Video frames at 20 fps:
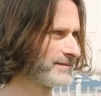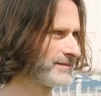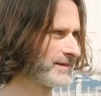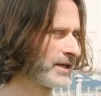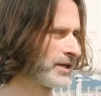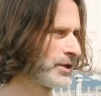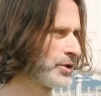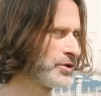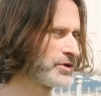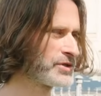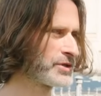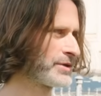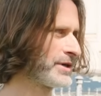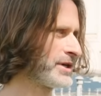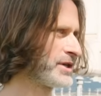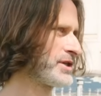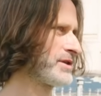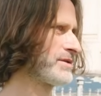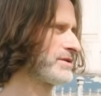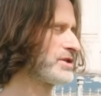a
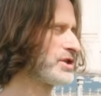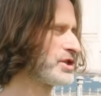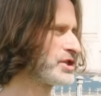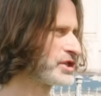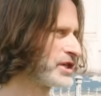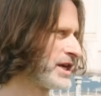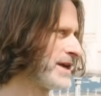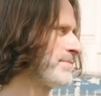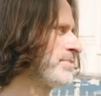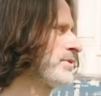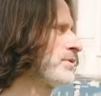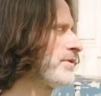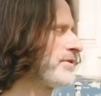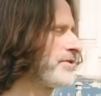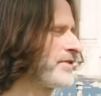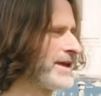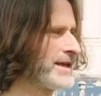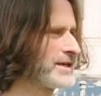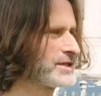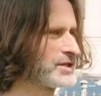loserish,
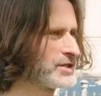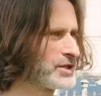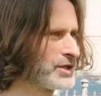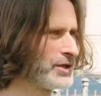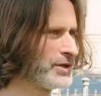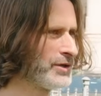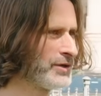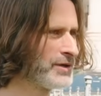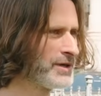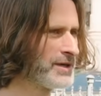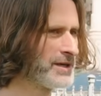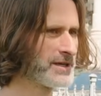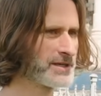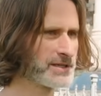sheeple thing to do